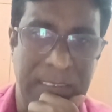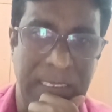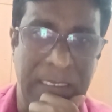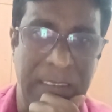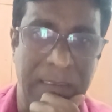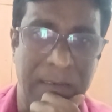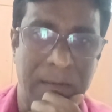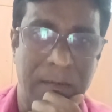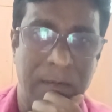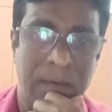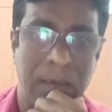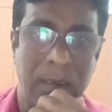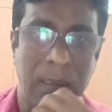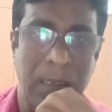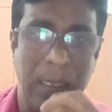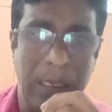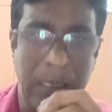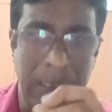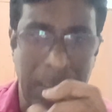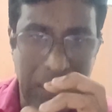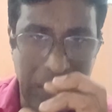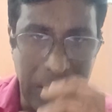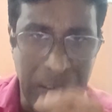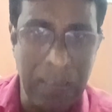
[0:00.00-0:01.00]
10,
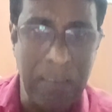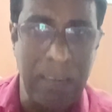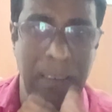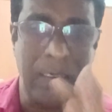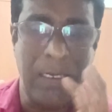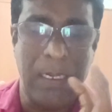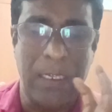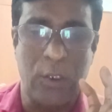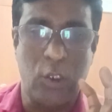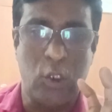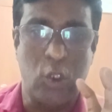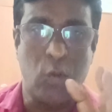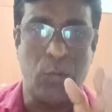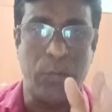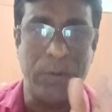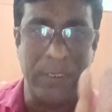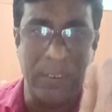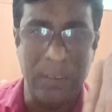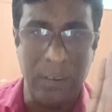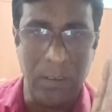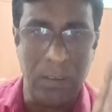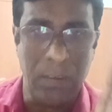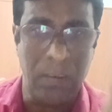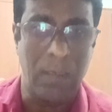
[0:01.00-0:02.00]
any
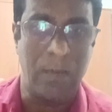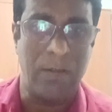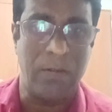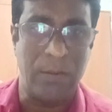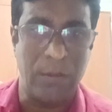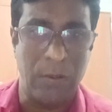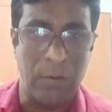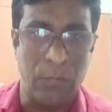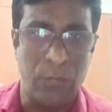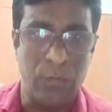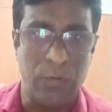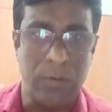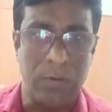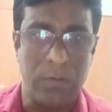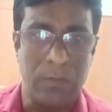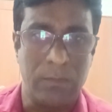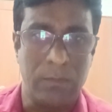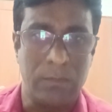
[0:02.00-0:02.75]
gratuity received